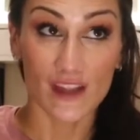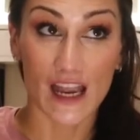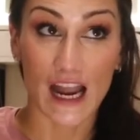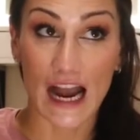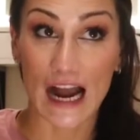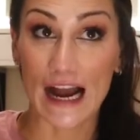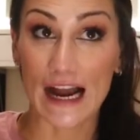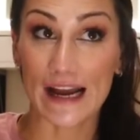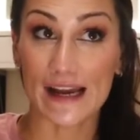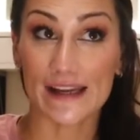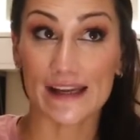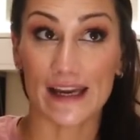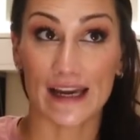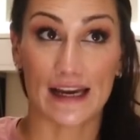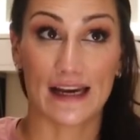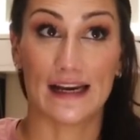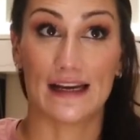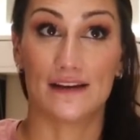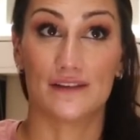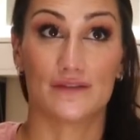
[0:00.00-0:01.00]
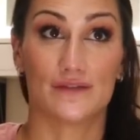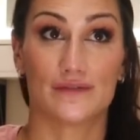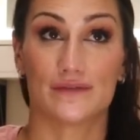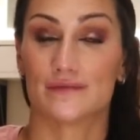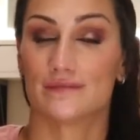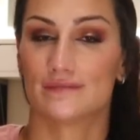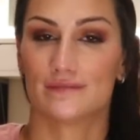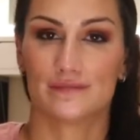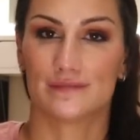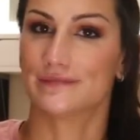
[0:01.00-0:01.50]
I have
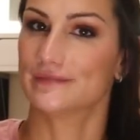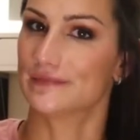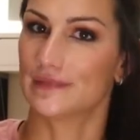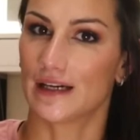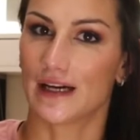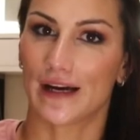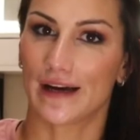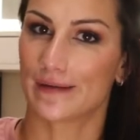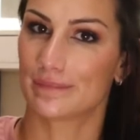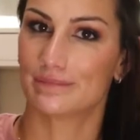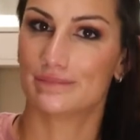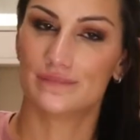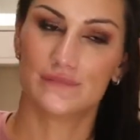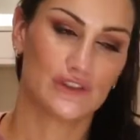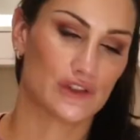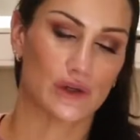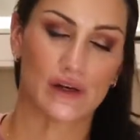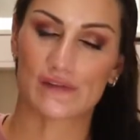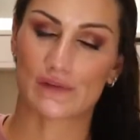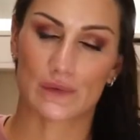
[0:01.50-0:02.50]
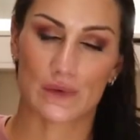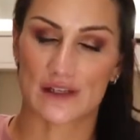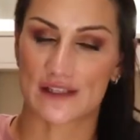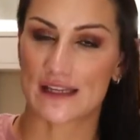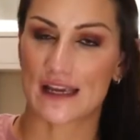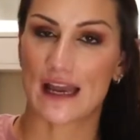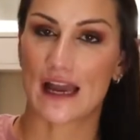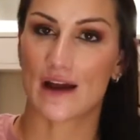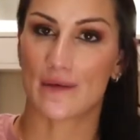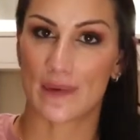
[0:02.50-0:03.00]
I don't even want to
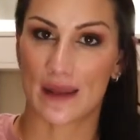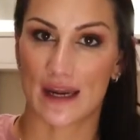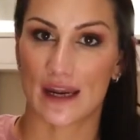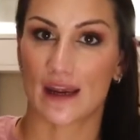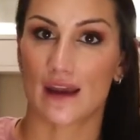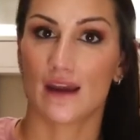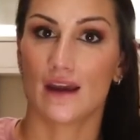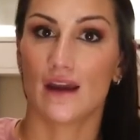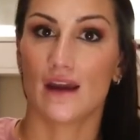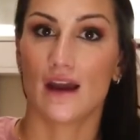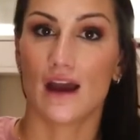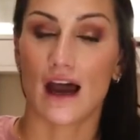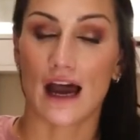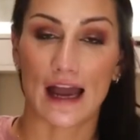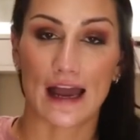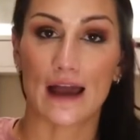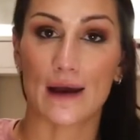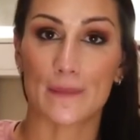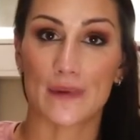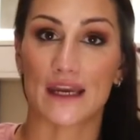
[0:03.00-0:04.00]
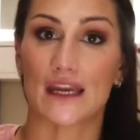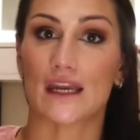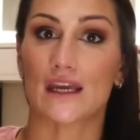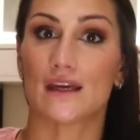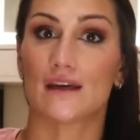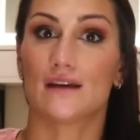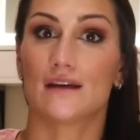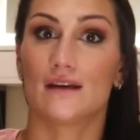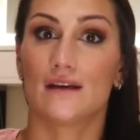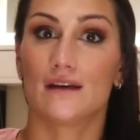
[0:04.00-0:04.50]
say how many how
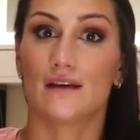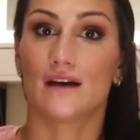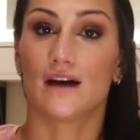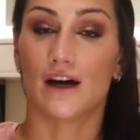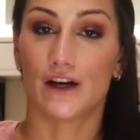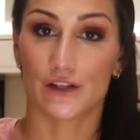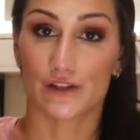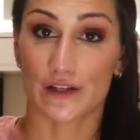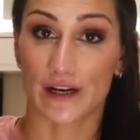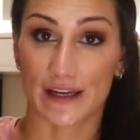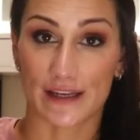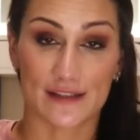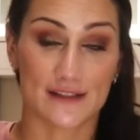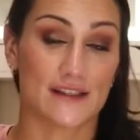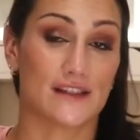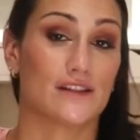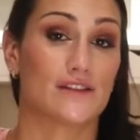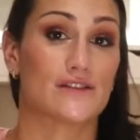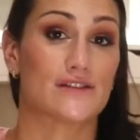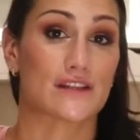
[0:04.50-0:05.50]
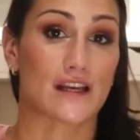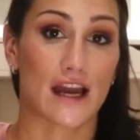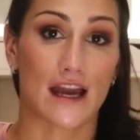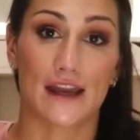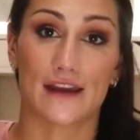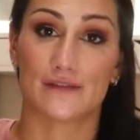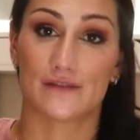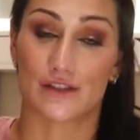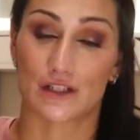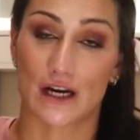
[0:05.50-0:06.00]
many under eye concealers I
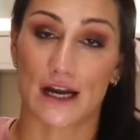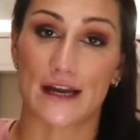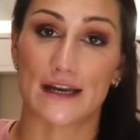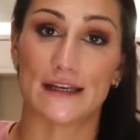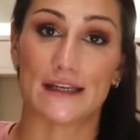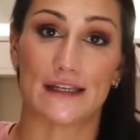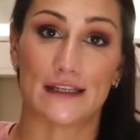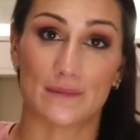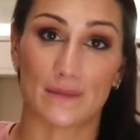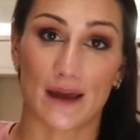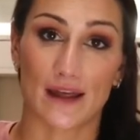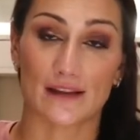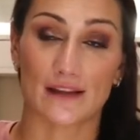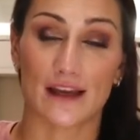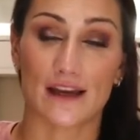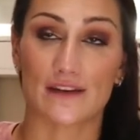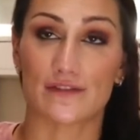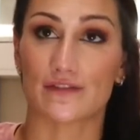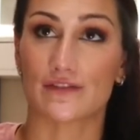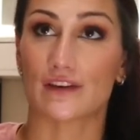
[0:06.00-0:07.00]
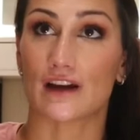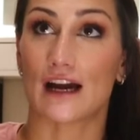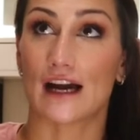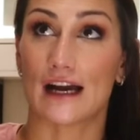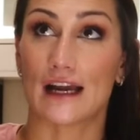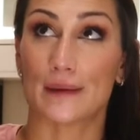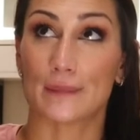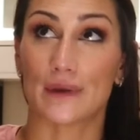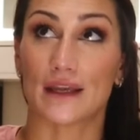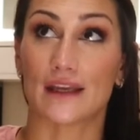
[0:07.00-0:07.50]
have tried in my life.
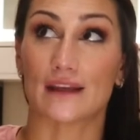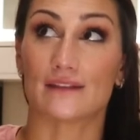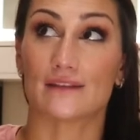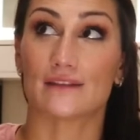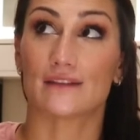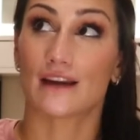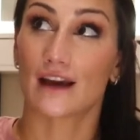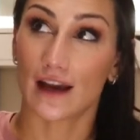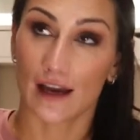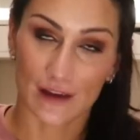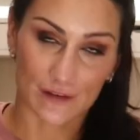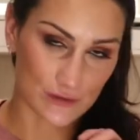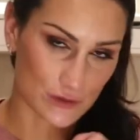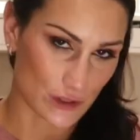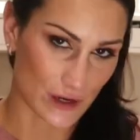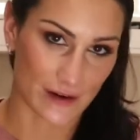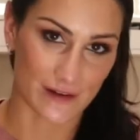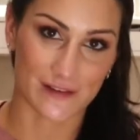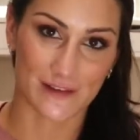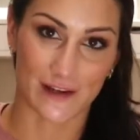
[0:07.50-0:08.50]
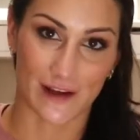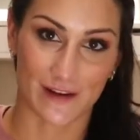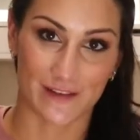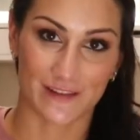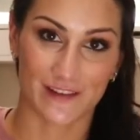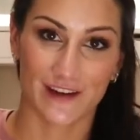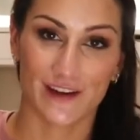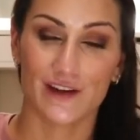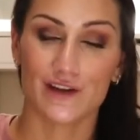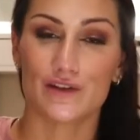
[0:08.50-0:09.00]
I mean, I've tried a ton.
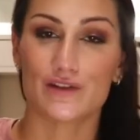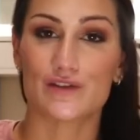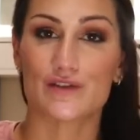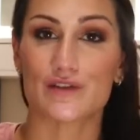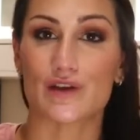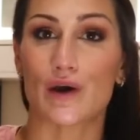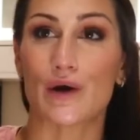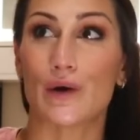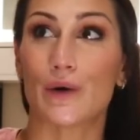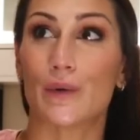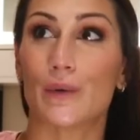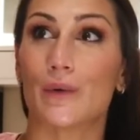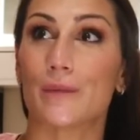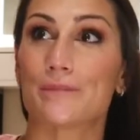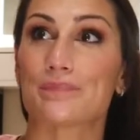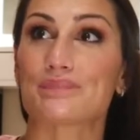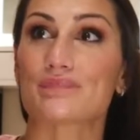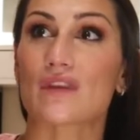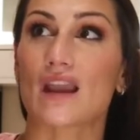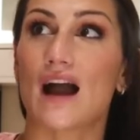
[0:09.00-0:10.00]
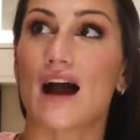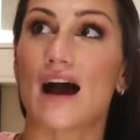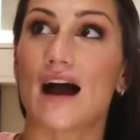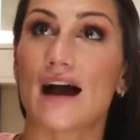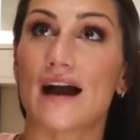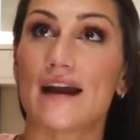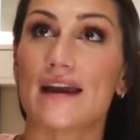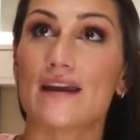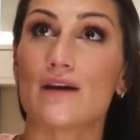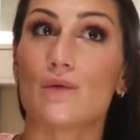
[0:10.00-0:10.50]
So
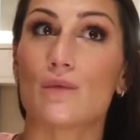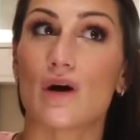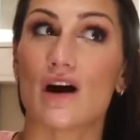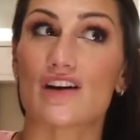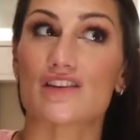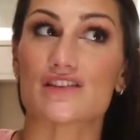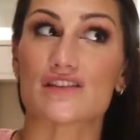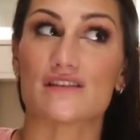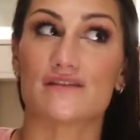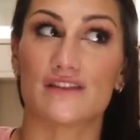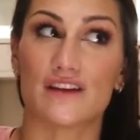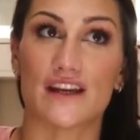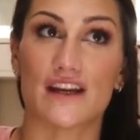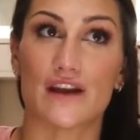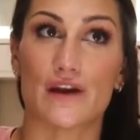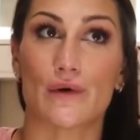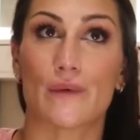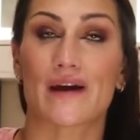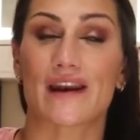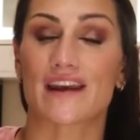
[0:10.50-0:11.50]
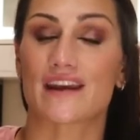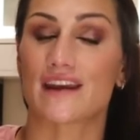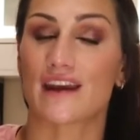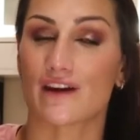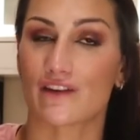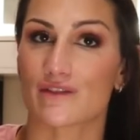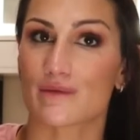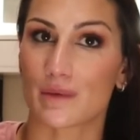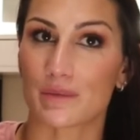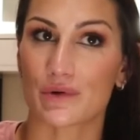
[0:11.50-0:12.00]
I watched a video and I
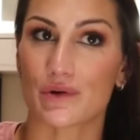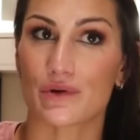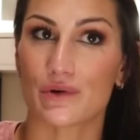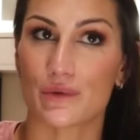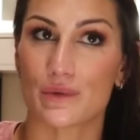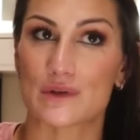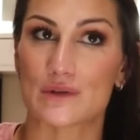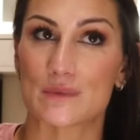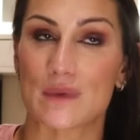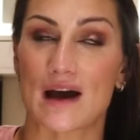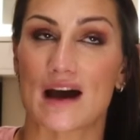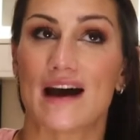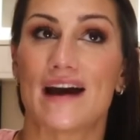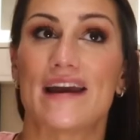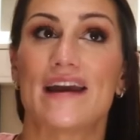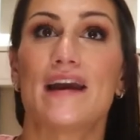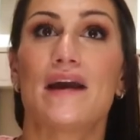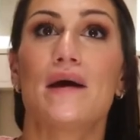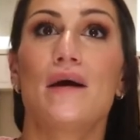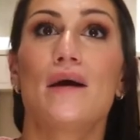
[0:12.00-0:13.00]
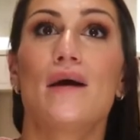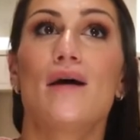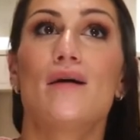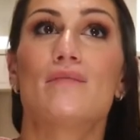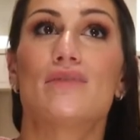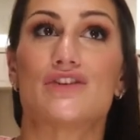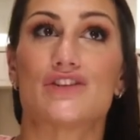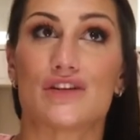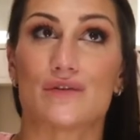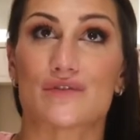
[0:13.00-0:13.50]
can't remember who it was by,
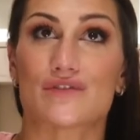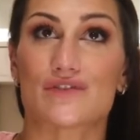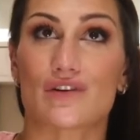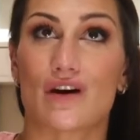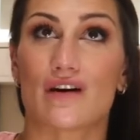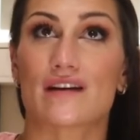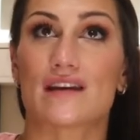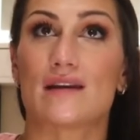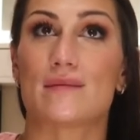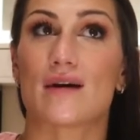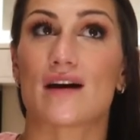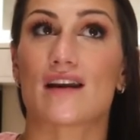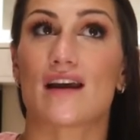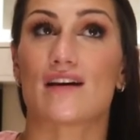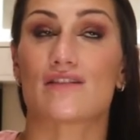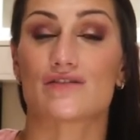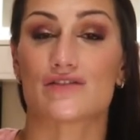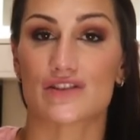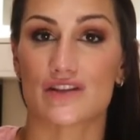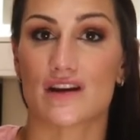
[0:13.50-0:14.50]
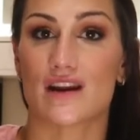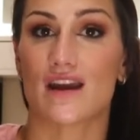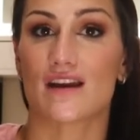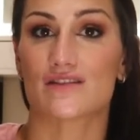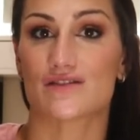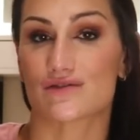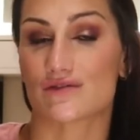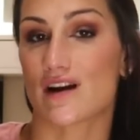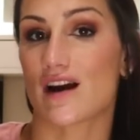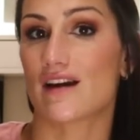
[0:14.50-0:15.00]
but she was talking about how she
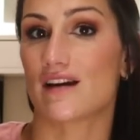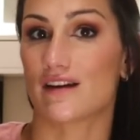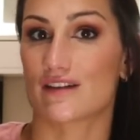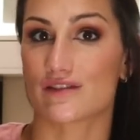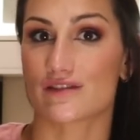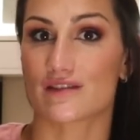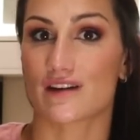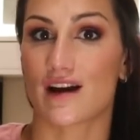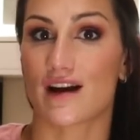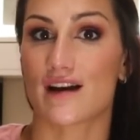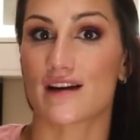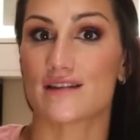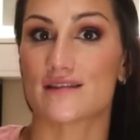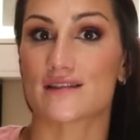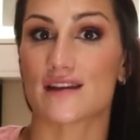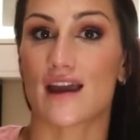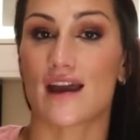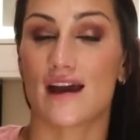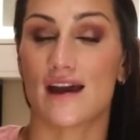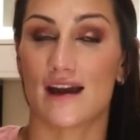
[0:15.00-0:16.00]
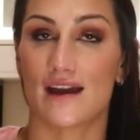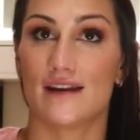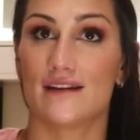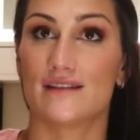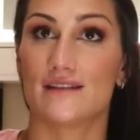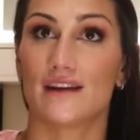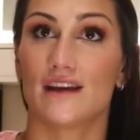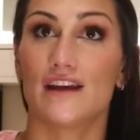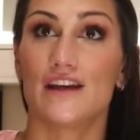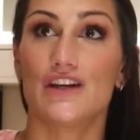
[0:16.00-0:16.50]
has dry under eyes
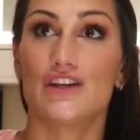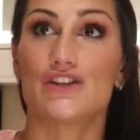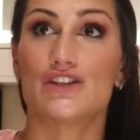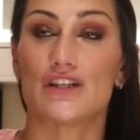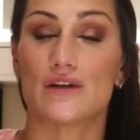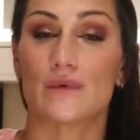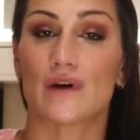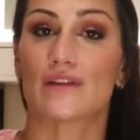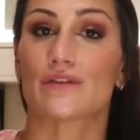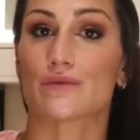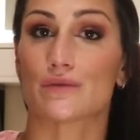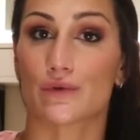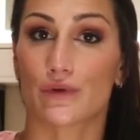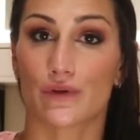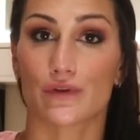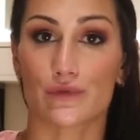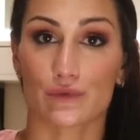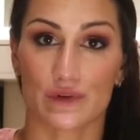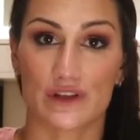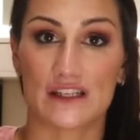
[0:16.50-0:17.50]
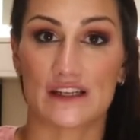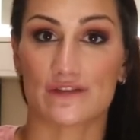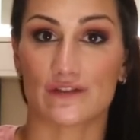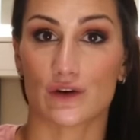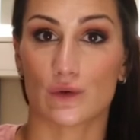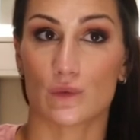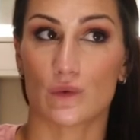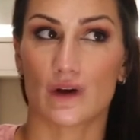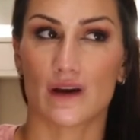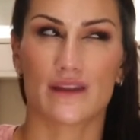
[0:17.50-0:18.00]
and she went through three
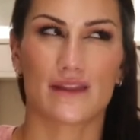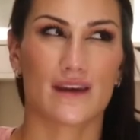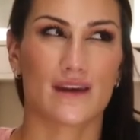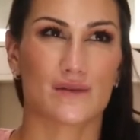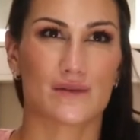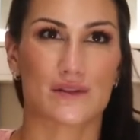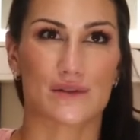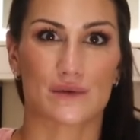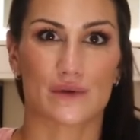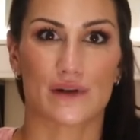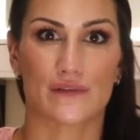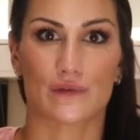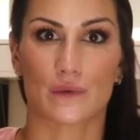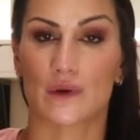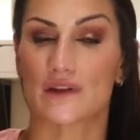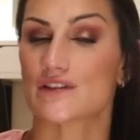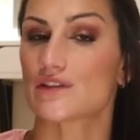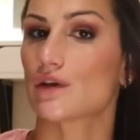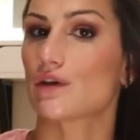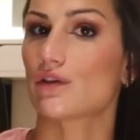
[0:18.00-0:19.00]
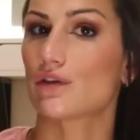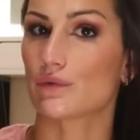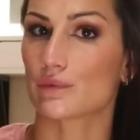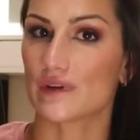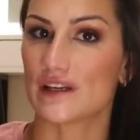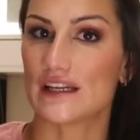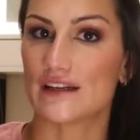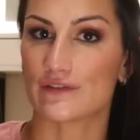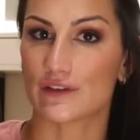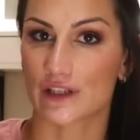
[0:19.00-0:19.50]
different, I think it was three different ones,
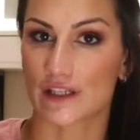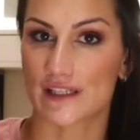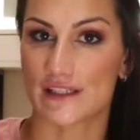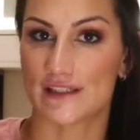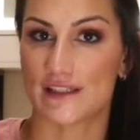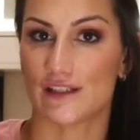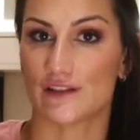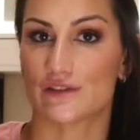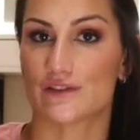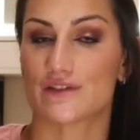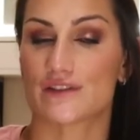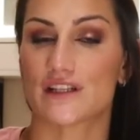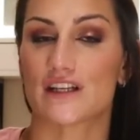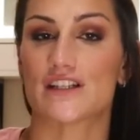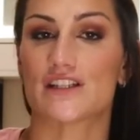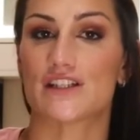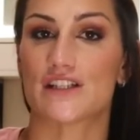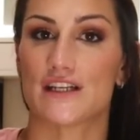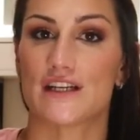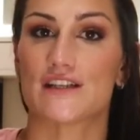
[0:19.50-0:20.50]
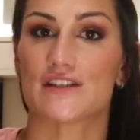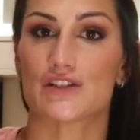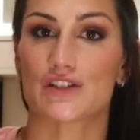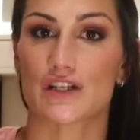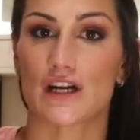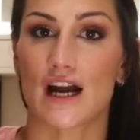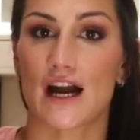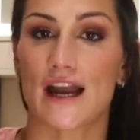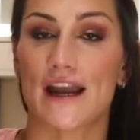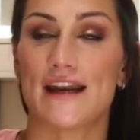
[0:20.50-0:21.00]
three different concealers that she has
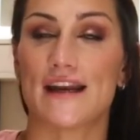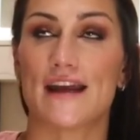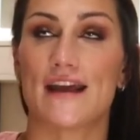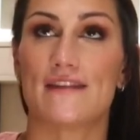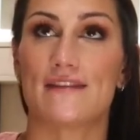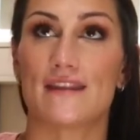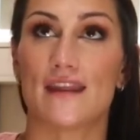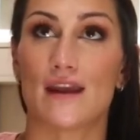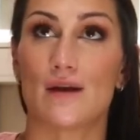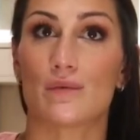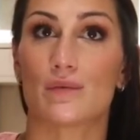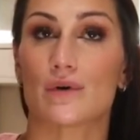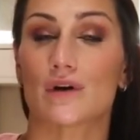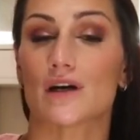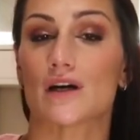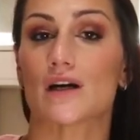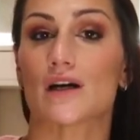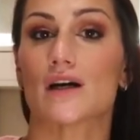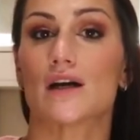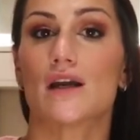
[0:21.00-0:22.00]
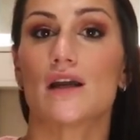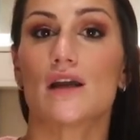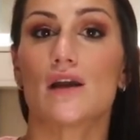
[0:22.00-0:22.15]
tried and they were